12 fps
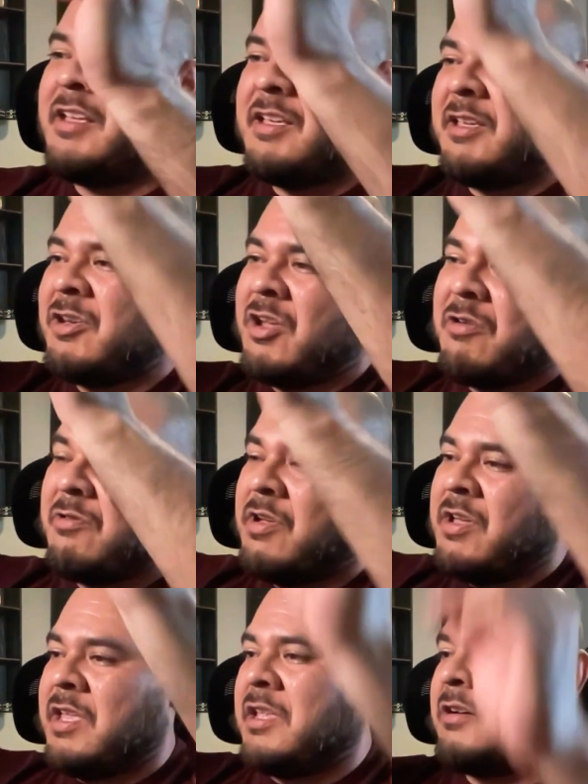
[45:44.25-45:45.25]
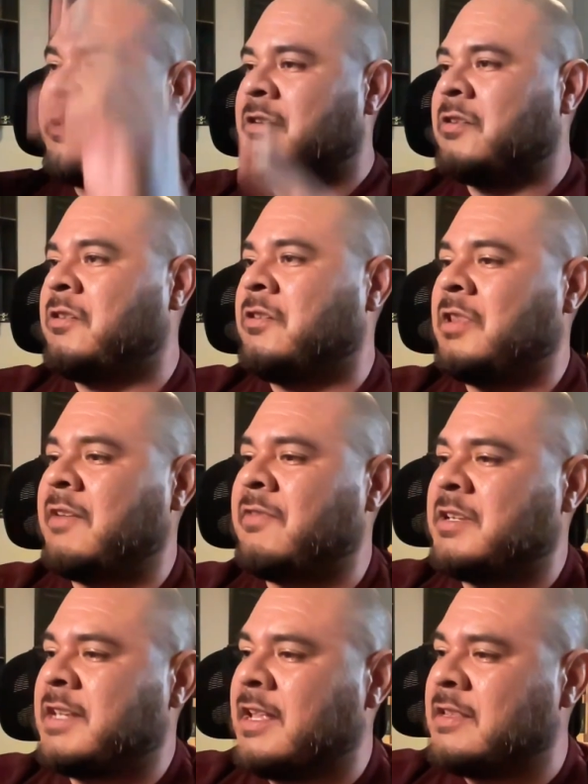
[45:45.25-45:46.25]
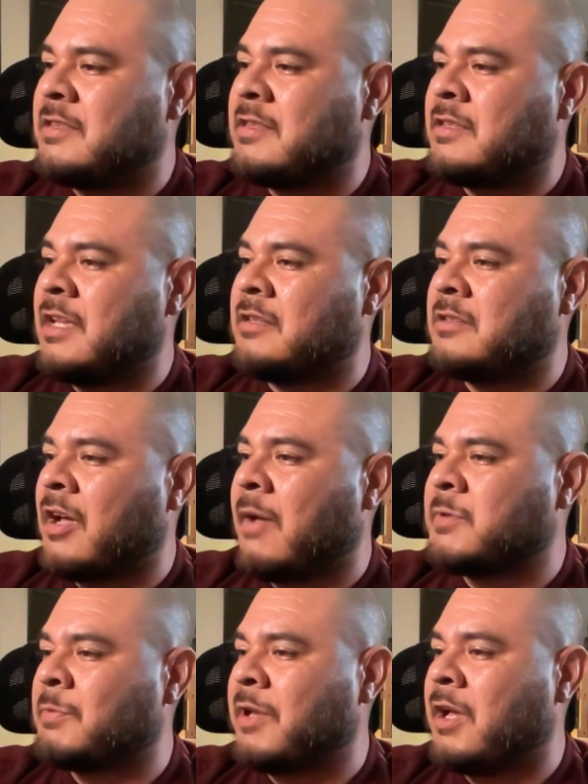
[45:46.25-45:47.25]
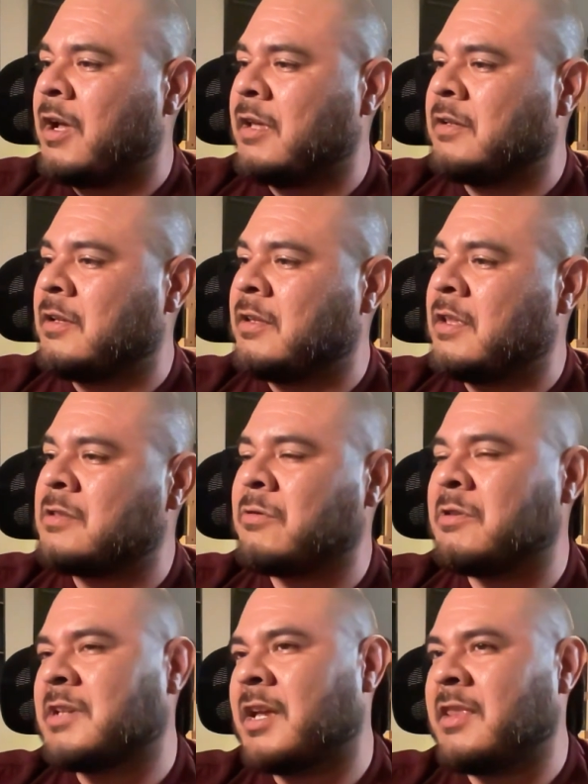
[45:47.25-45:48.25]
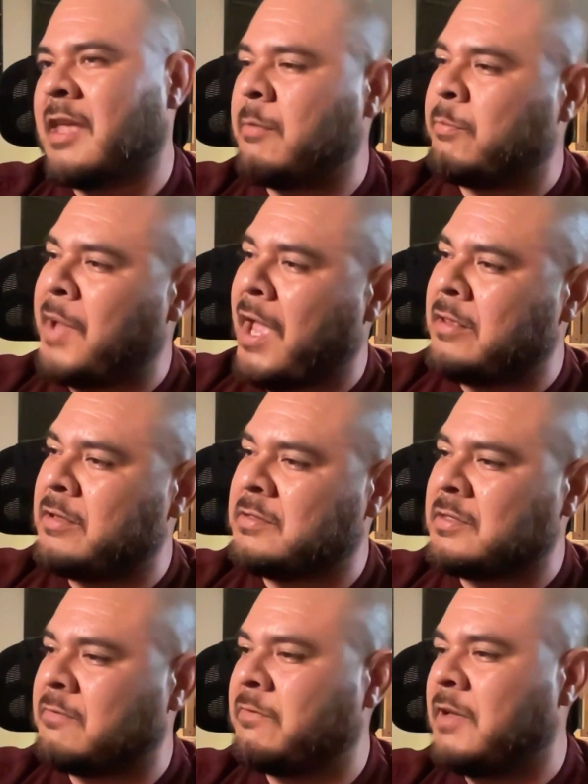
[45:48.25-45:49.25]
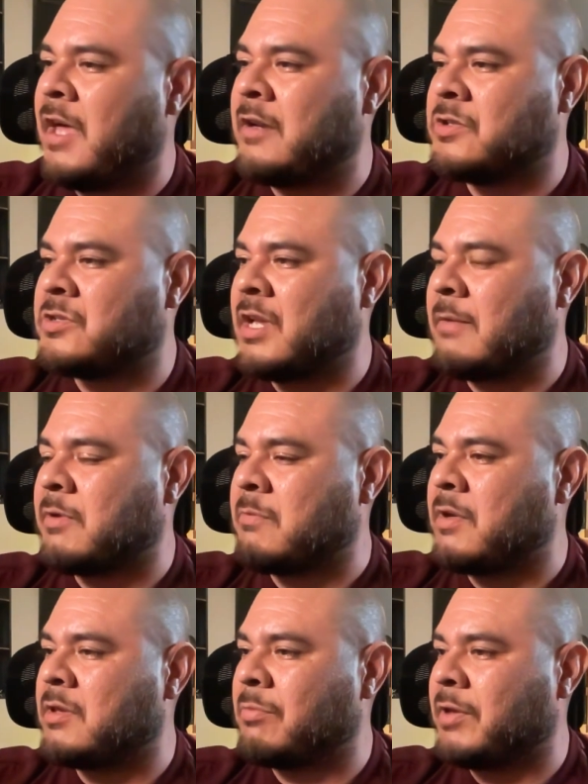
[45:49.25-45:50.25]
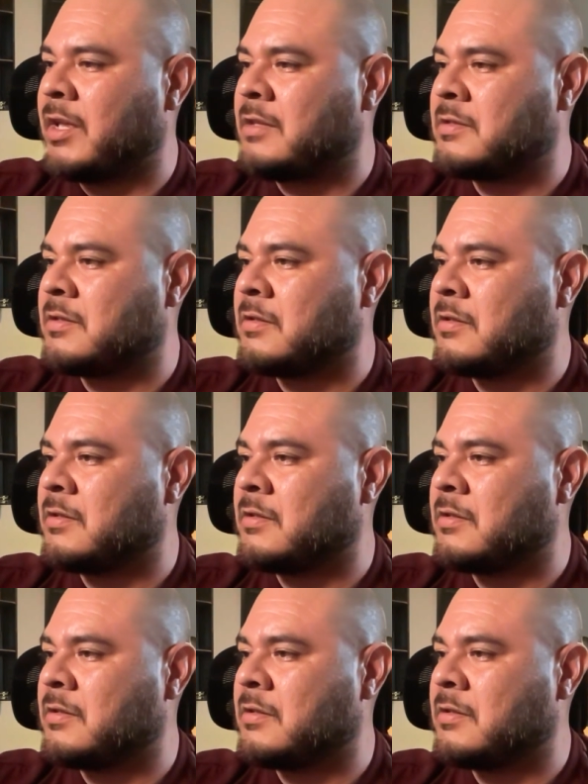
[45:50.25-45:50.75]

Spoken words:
you're leaving dead tops behind. And that's always kind of that balance of how to shape your mother plants.